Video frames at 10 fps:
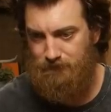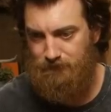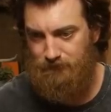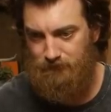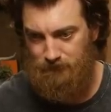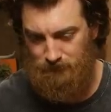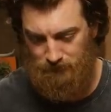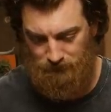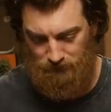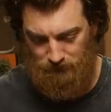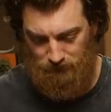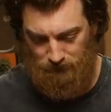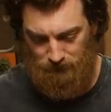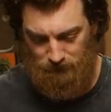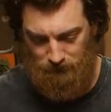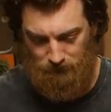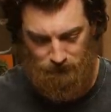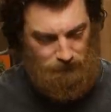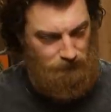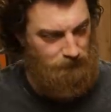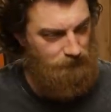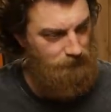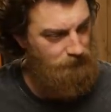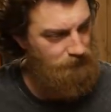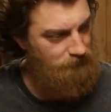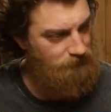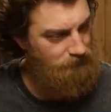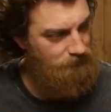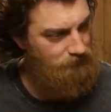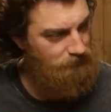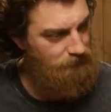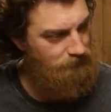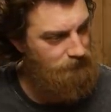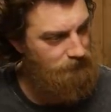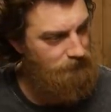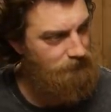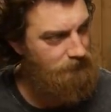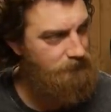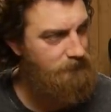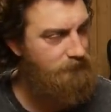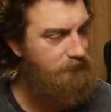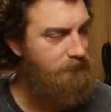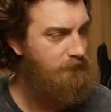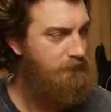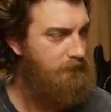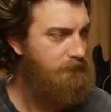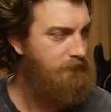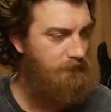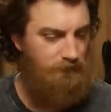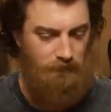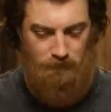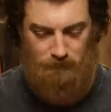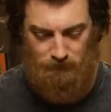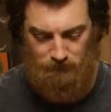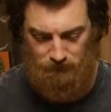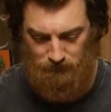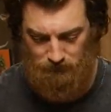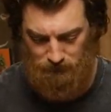(not speaking)